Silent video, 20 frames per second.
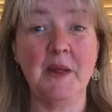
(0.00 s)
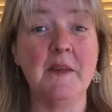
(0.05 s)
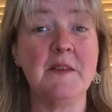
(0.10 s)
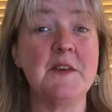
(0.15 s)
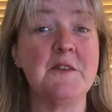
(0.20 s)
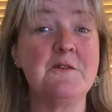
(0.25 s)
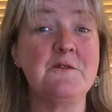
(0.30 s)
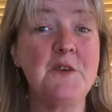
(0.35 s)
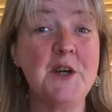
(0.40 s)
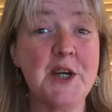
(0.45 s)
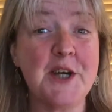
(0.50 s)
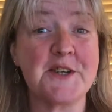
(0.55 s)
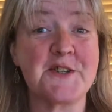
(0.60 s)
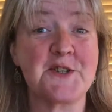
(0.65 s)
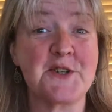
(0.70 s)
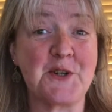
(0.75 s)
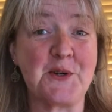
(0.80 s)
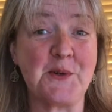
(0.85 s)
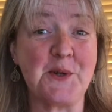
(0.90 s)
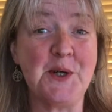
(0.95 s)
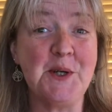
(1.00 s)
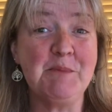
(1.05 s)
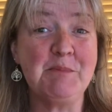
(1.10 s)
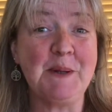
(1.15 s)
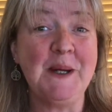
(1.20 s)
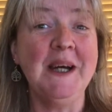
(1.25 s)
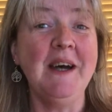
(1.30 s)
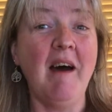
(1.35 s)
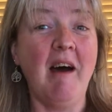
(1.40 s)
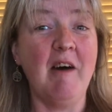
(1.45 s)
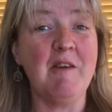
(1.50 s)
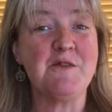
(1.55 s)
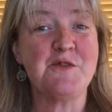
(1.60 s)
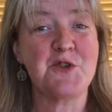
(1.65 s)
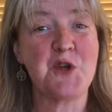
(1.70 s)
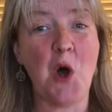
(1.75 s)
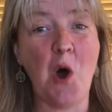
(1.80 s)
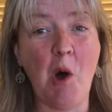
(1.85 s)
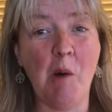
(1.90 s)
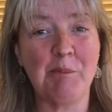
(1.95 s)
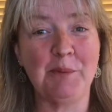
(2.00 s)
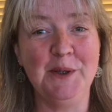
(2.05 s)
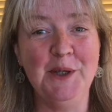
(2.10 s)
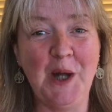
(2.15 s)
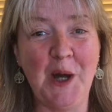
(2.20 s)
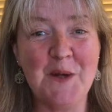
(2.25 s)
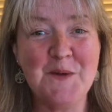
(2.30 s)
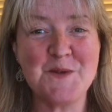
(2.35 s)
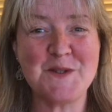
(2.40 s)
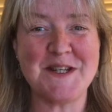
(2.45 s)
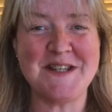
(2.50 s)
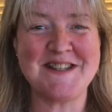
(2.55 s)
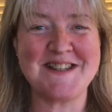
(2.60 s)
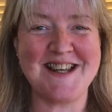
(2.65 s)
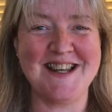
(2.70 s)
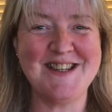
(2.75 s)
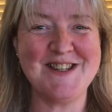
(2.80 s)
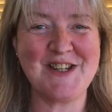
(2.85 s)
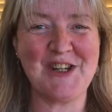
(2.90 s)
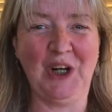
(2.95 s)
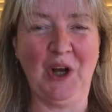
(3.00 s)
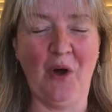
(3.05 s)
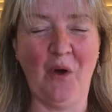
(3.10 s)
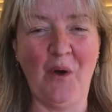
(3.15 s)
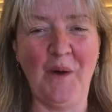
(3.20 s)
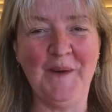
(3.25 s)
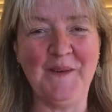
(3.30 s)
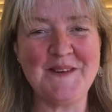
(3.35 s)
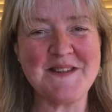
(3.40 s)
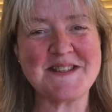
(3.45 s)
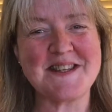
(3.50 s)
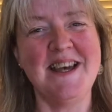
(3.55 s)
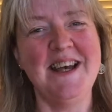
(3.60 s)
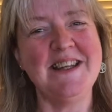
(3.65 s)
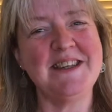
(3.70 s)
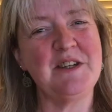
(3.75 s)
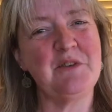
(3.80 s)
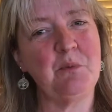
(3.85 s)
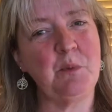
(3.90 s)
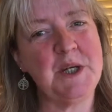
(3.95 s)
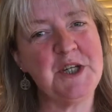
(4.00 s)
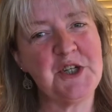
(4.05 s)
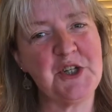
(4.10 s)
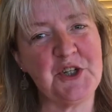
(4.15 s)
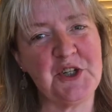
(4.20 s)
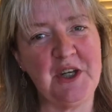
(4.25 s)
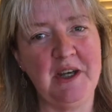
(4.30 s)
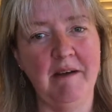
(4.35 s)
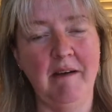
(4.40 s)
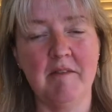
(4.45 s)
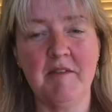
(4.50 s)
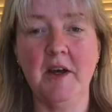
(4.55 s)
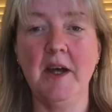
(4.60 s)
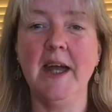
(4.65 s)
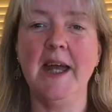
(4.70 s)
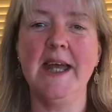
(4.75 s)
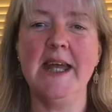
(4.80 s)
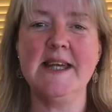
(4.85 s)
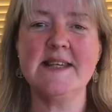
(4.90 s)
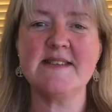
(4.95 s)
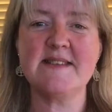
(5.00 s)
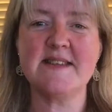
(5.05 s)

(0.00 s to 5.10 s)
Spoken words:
The first group of top note essential oils that we should cover is the